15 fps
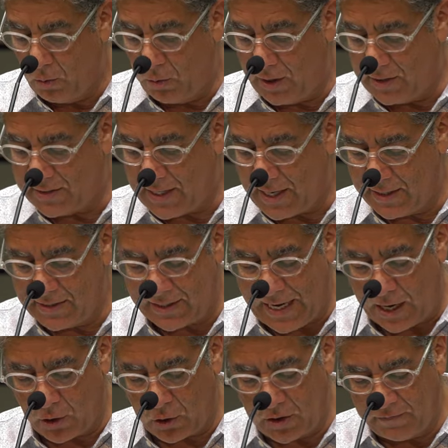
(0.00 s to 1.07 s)
where he says, And
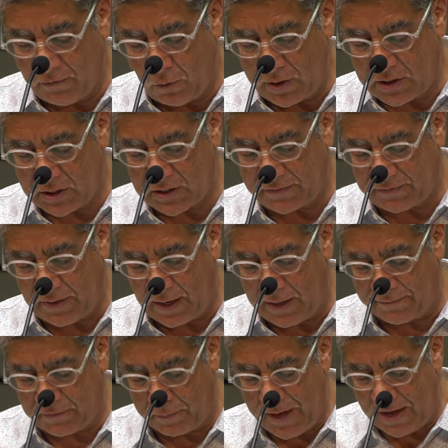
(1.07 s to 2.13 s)
I heard a voice
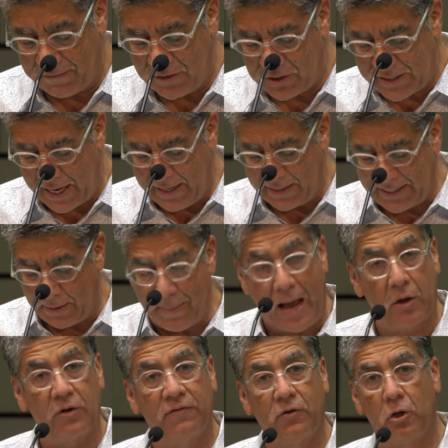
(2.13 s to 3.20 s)
uh, from heaven saying, Come
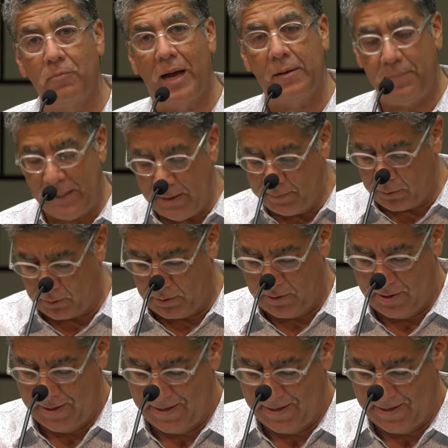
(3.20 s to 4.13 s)
out of her, my people,